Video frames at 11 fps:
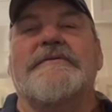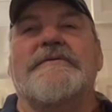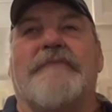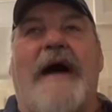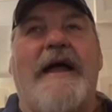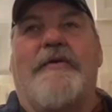
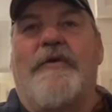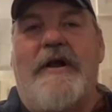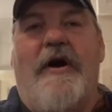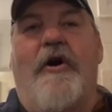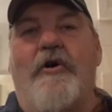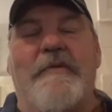Mike went
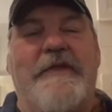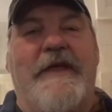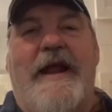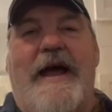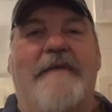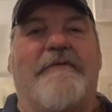home, and
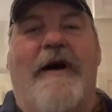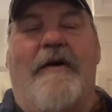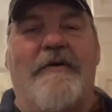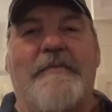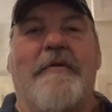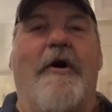then I
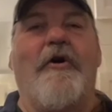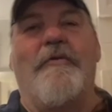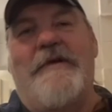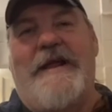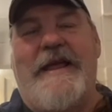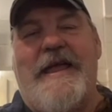followed him home,
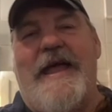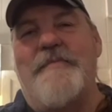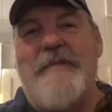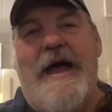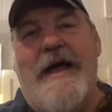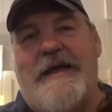and he came
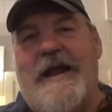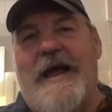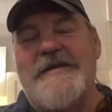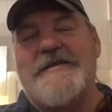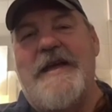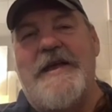back, and I
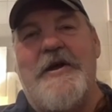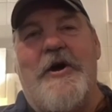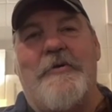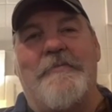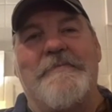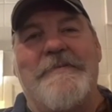stayed
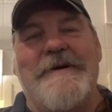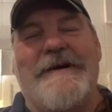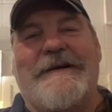home. Hmm.